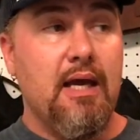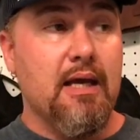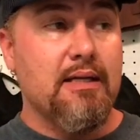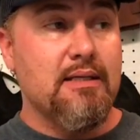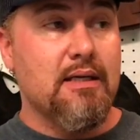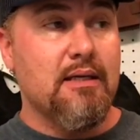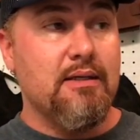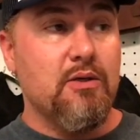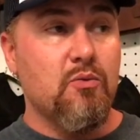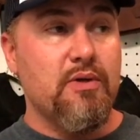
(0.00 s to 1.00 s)
And,
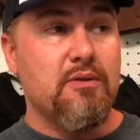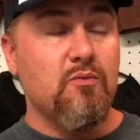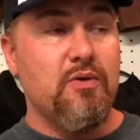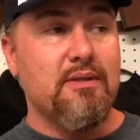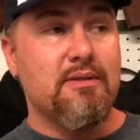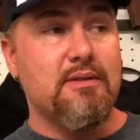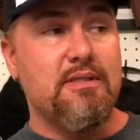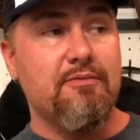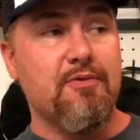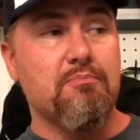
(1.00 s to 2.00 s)
you know,
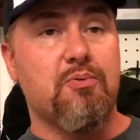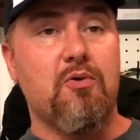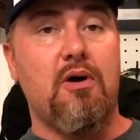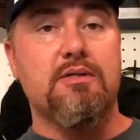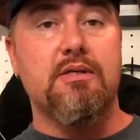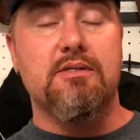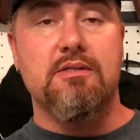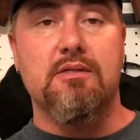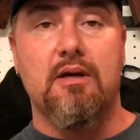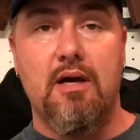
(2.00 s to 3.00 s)
with different
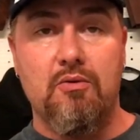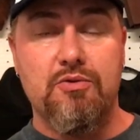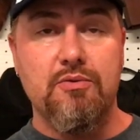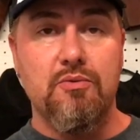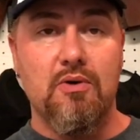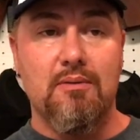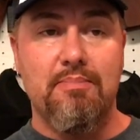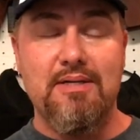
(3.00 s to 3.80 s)
processes on how to